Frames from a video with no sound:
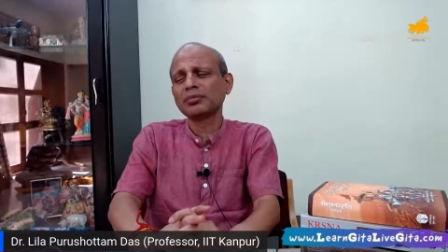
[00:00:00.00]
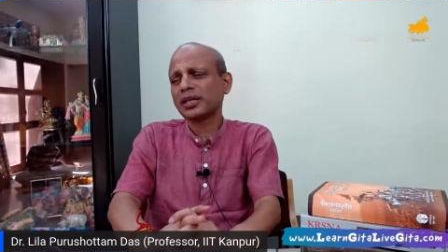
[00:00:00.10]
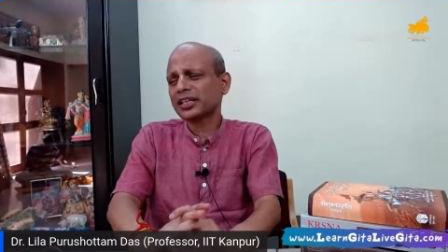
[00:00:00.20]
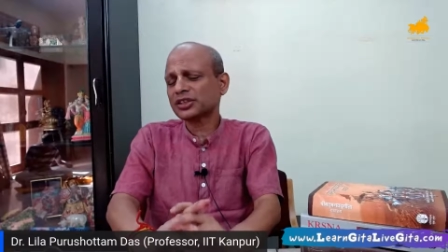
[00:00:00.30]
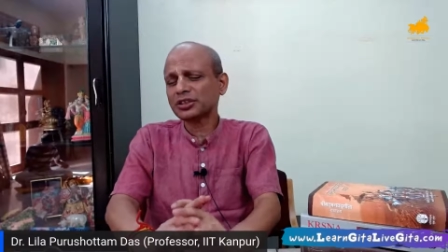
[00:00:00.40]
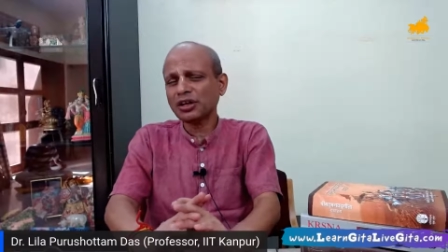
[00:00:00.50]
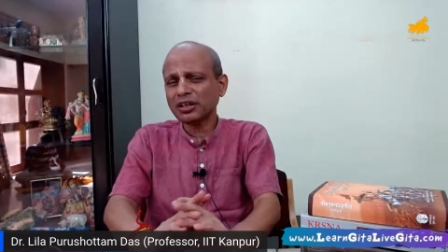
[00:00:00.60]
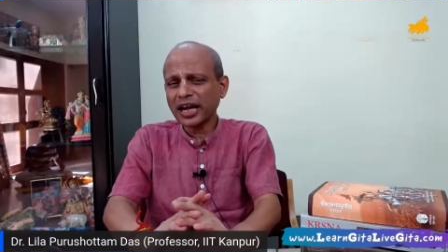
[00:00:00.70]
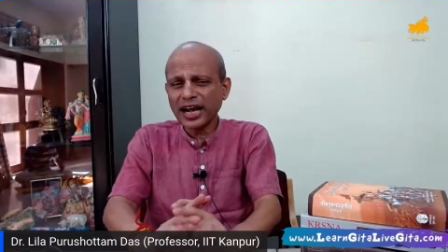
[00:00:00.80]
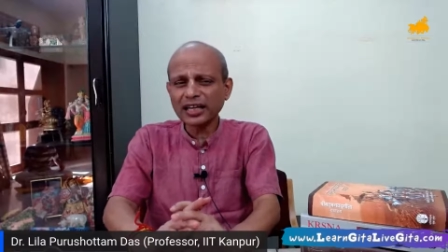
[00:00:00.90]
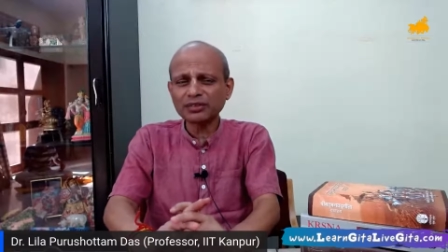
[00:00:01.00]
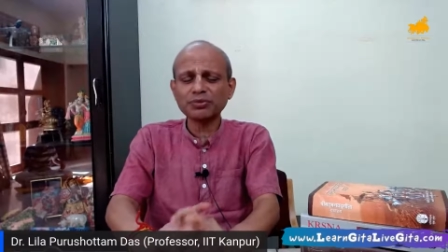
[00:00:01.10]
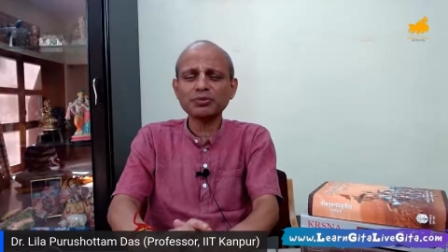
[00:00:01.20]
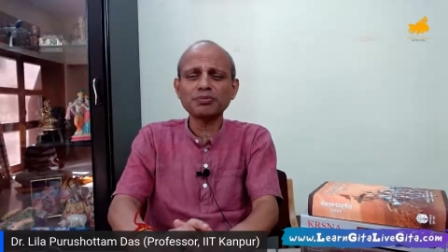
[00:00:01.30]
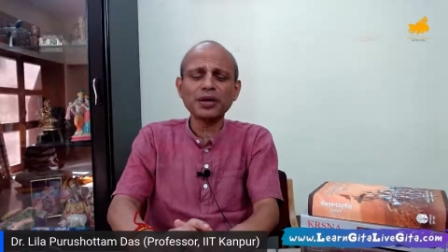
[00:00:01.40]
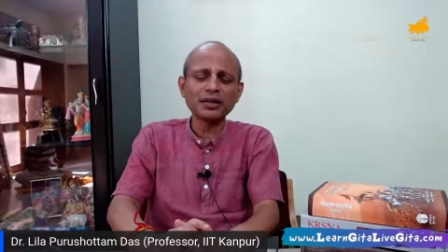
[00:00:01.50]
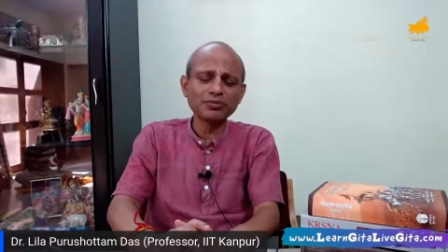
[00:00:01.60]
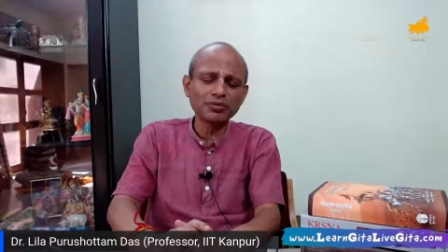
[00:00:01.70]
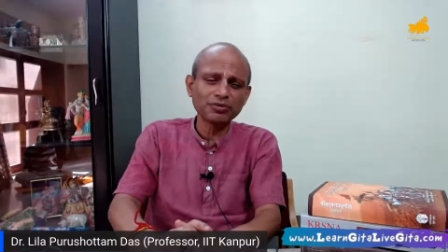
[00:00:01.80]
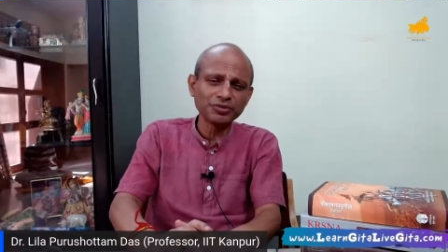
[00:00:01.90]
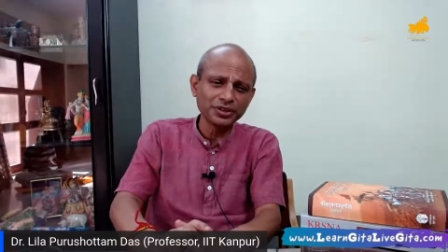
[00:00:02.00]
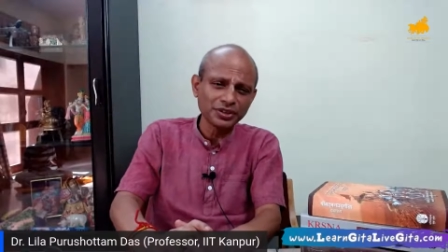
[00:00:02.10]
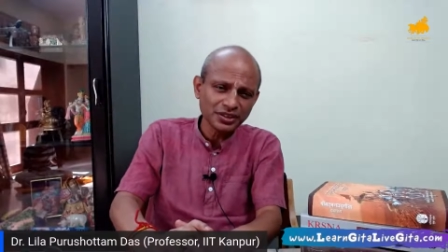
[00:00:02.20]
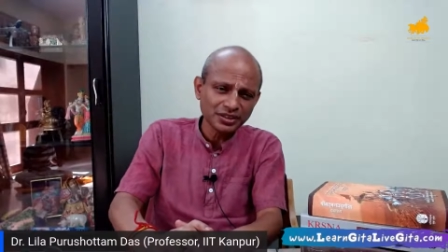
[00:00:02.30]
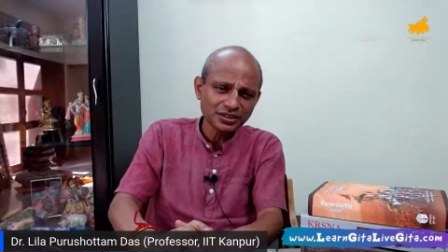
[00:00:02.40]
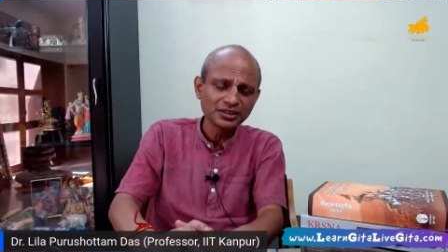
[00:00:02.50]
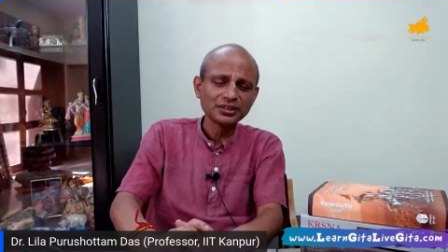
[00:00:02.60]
Let's not act from the platform of fear.